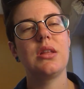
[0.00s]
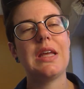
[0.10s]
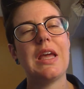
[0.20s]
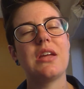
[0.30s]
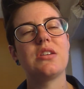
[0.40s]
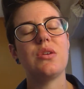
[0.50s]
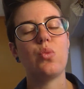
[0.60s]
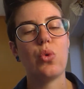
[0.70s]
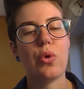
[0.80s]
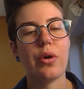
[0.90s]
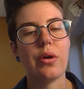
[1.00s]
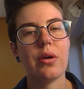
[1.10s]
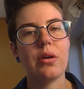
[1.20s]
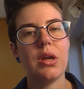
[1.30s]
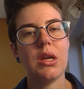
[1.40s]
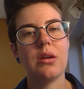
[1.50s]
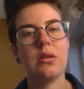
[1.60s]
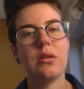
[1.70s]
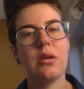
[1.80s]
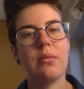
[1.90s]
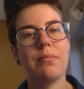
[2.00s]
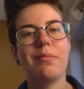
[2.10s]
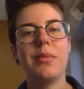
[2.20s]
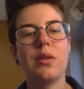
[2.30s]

like anti-war and um,